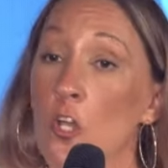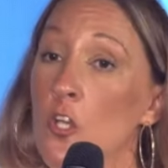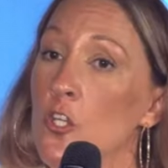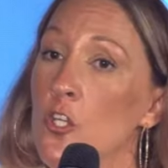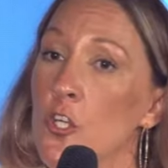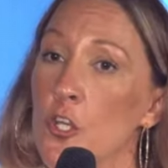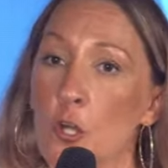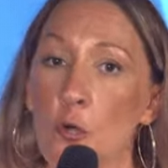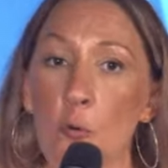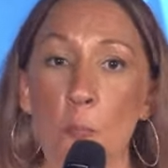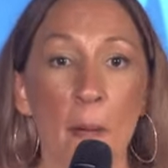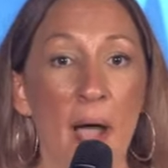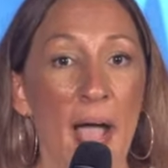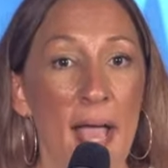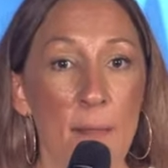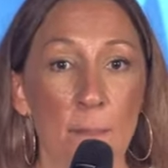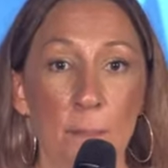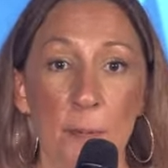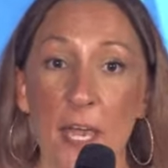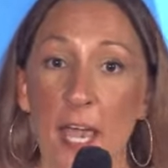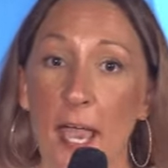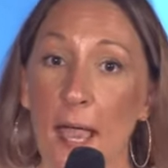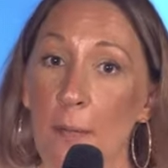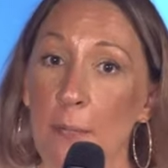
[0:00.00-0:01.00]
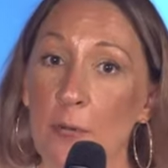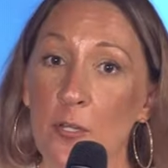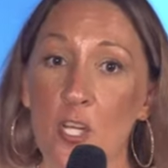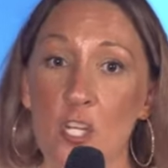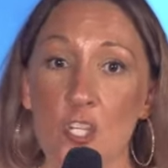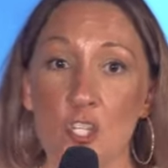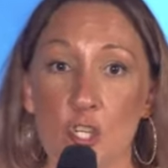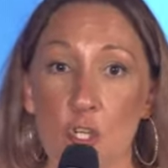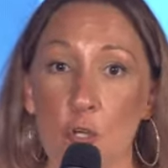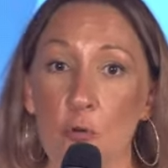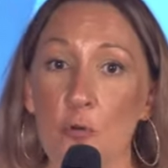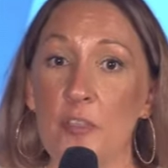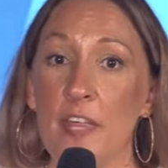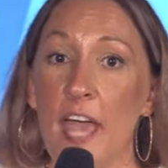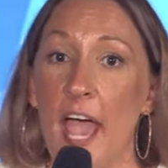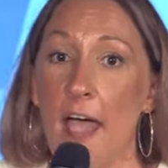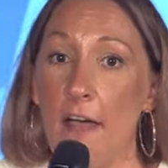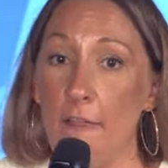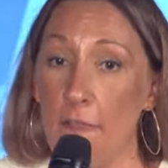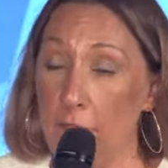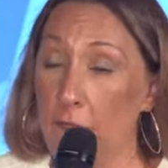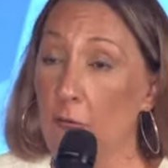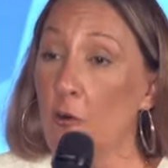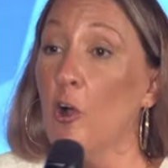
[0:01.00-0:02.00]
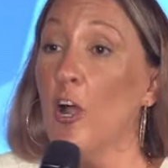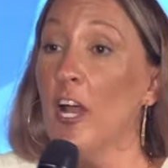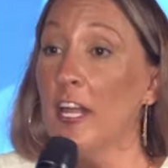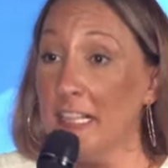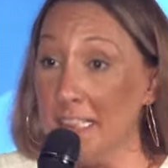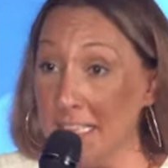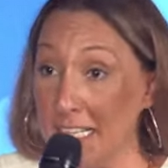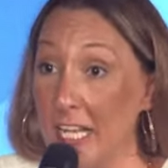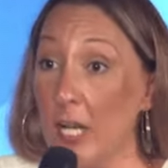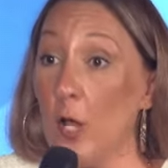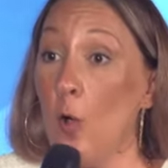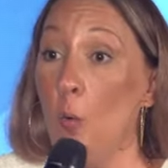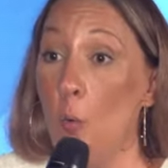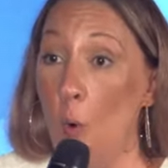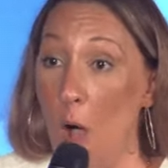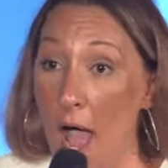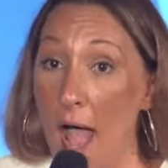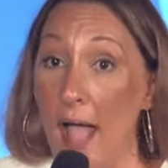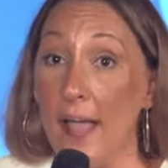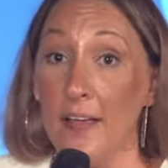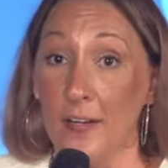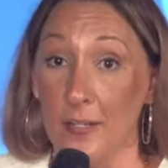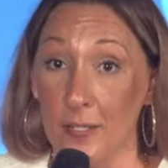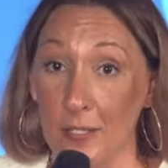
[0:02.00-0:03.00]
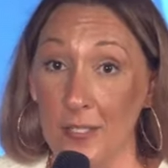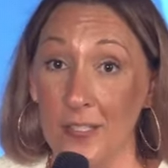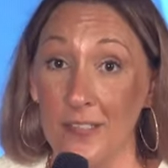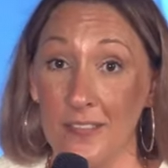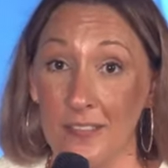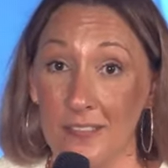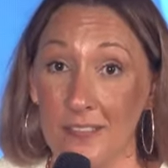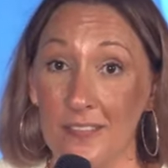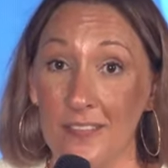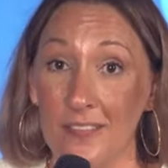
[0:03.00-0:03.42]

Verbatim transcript: You might be able to do that for a little while.